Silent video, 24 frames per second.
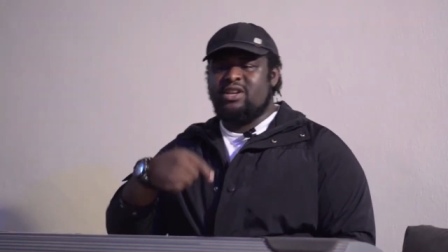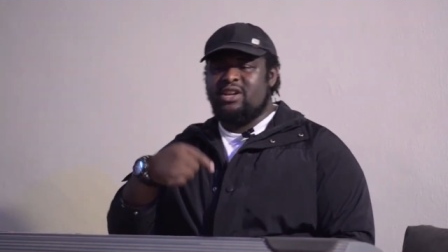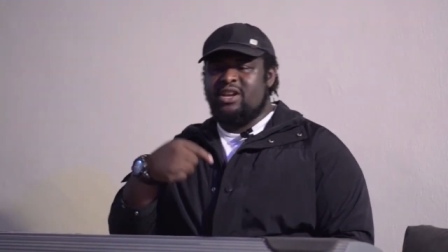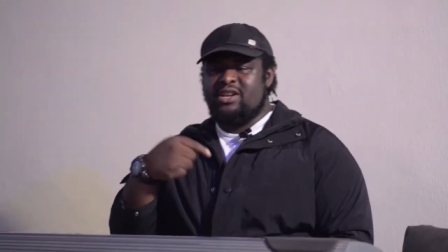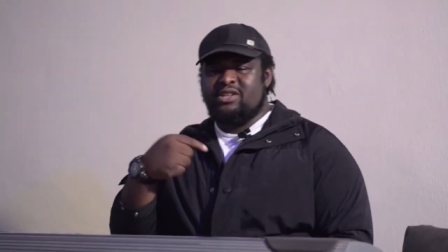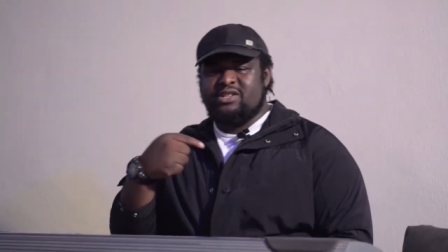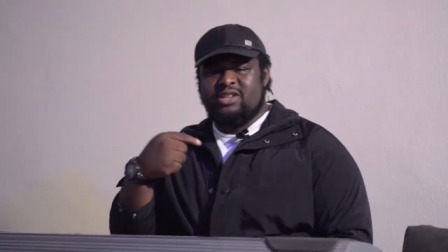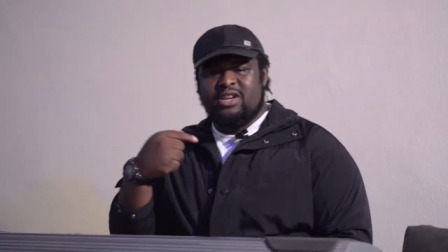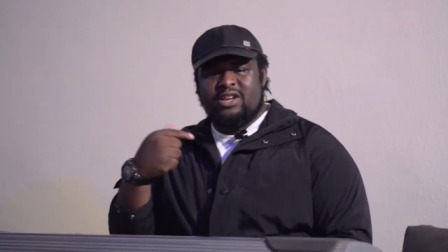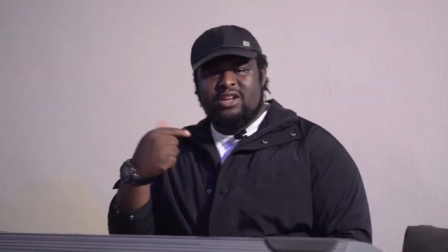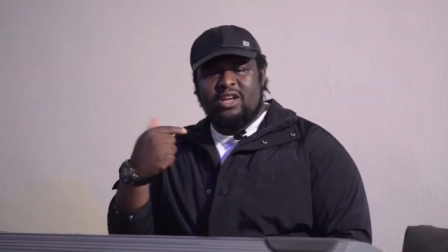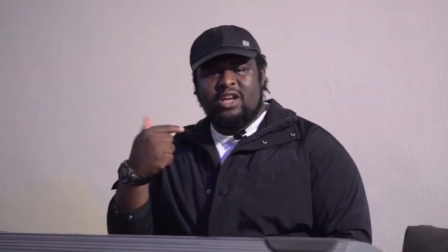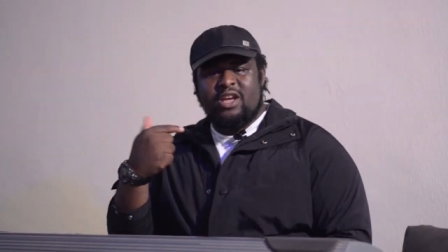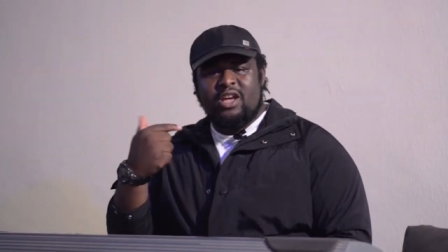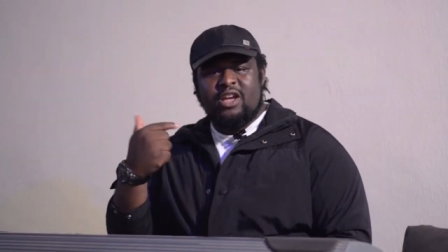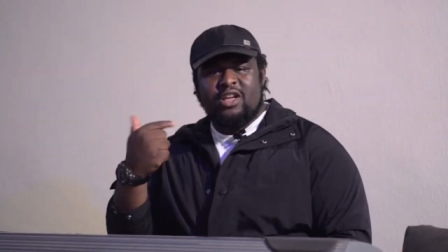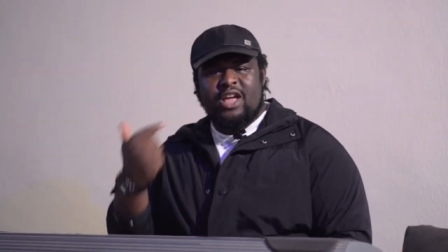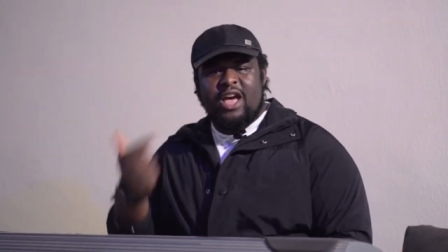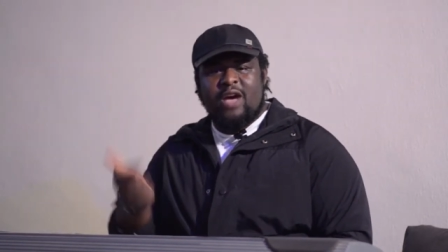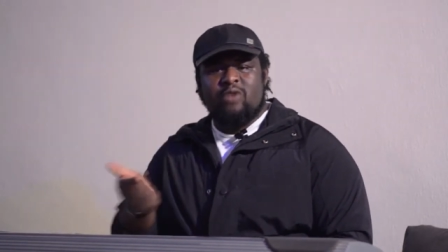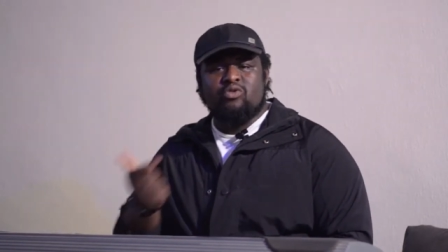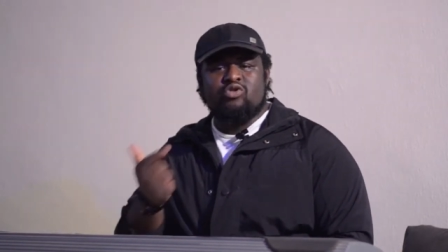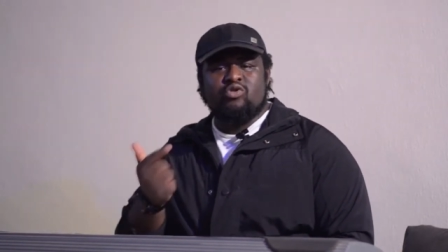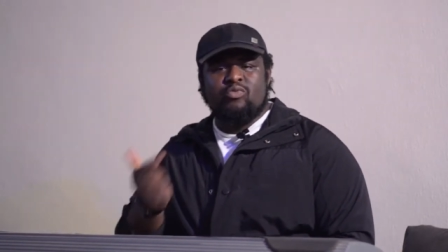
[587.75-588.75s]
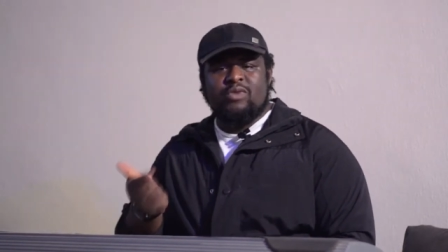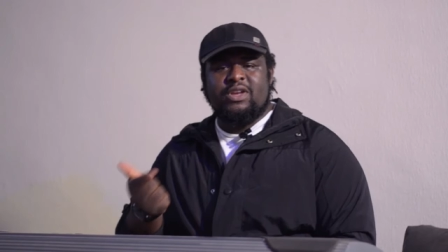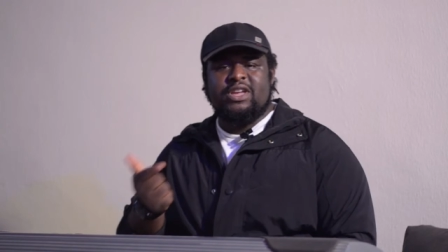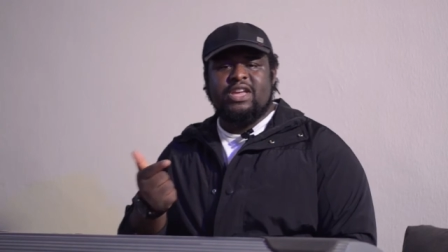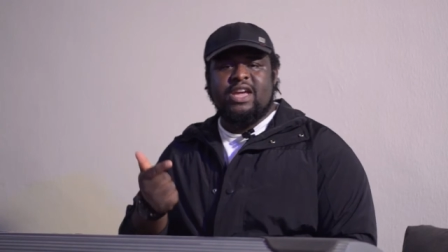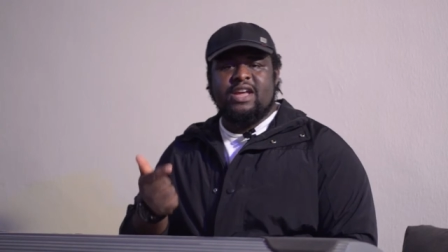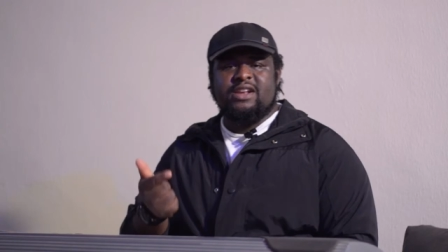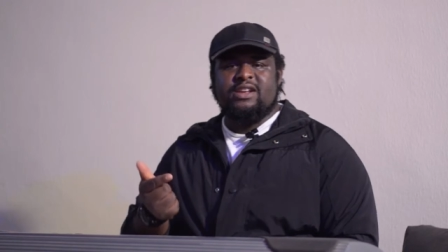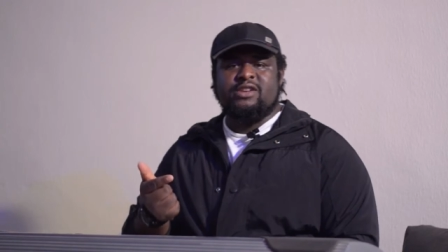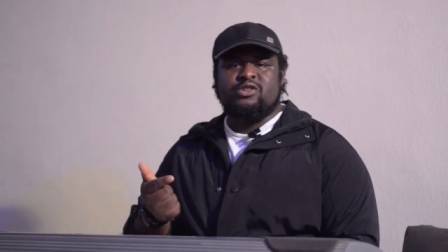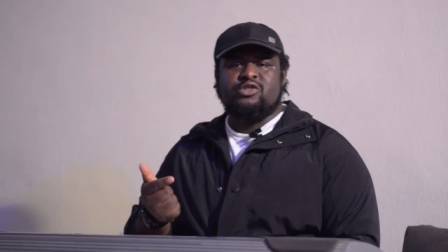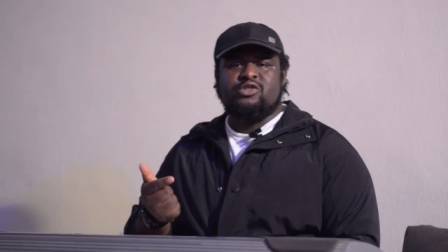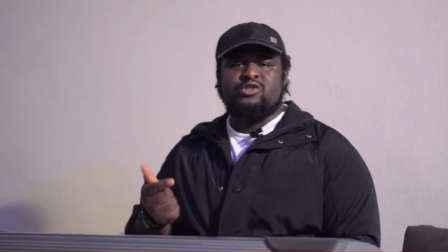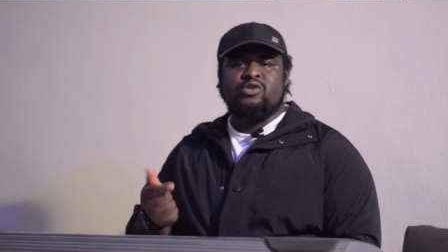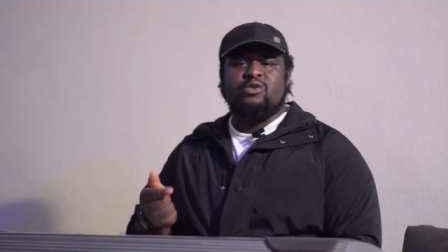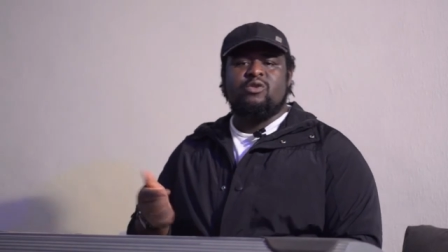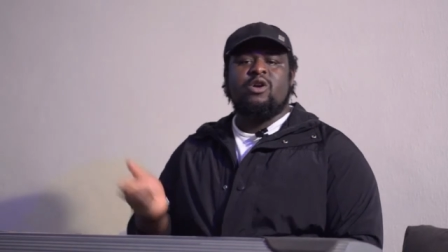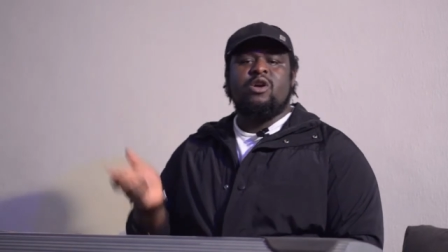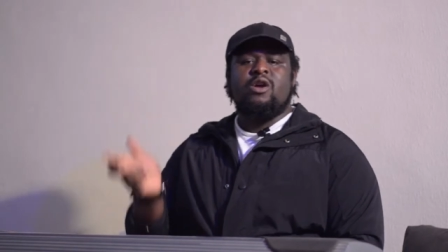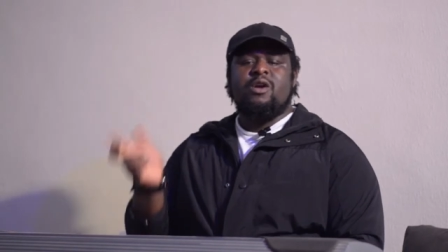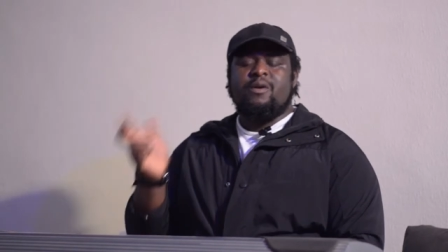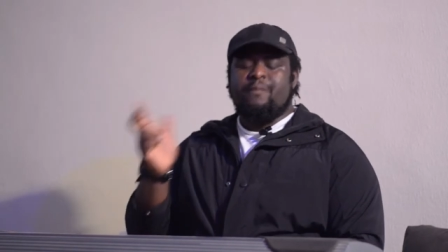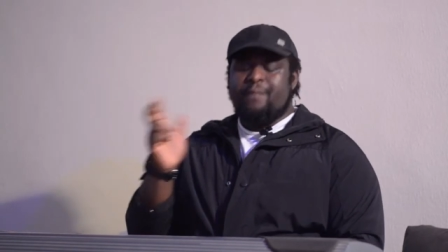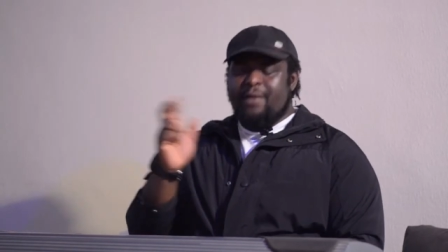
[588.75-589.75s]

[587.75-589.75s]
and I said, "How do we get it?" So